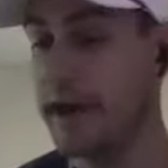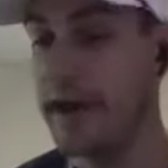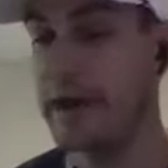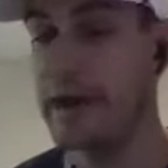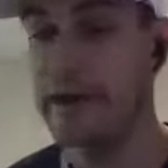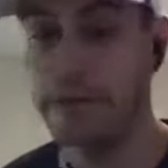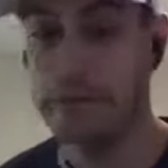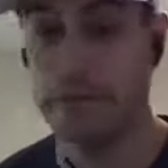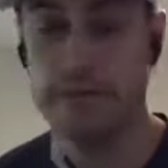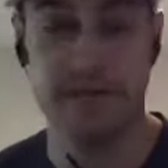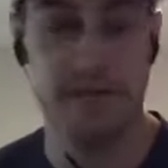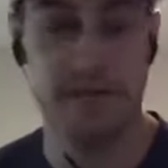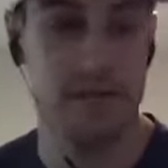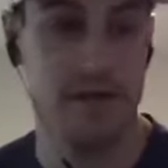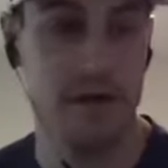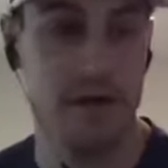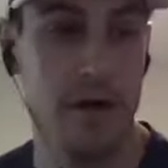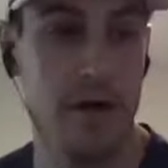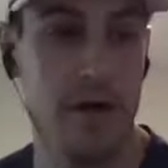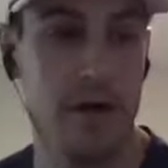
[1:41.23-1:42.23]
I knew it was in the
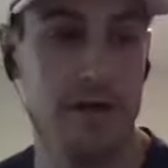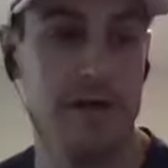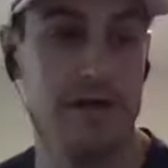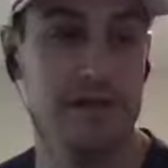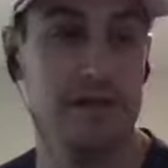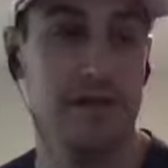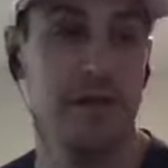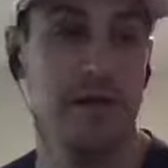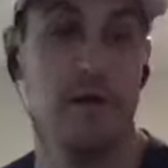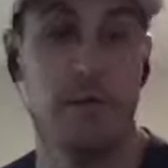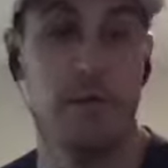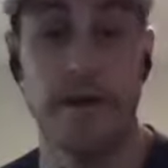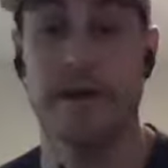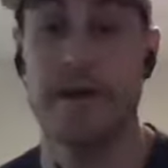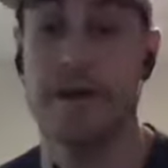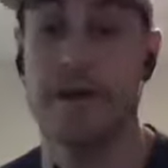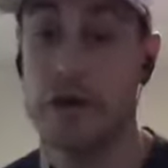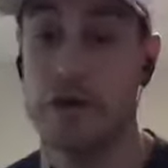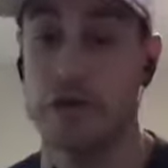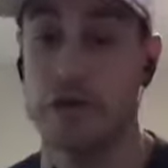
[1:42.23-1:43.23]
car because we had to
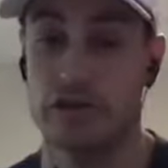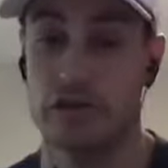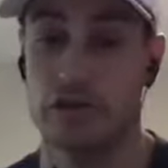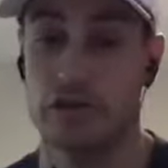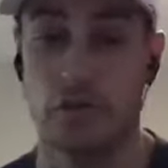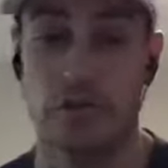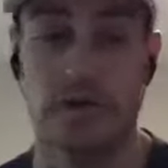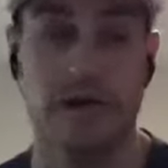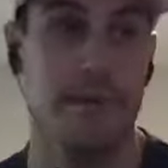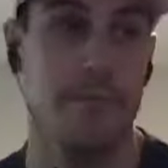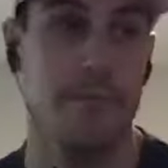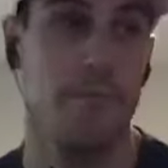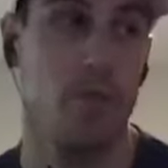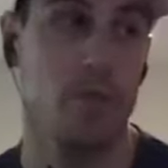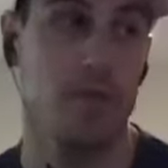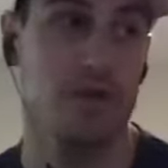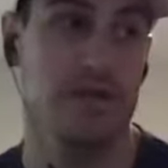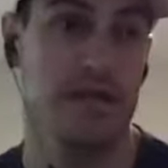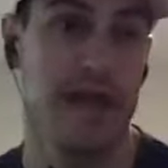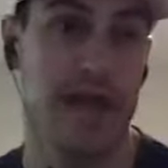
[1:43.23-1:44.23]
go to the store to get
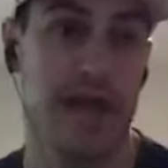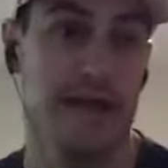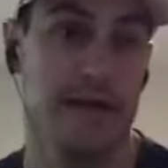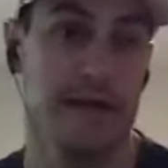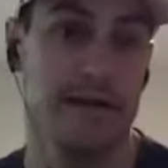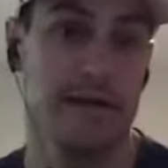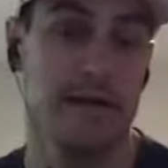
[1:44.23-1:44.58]
more stain.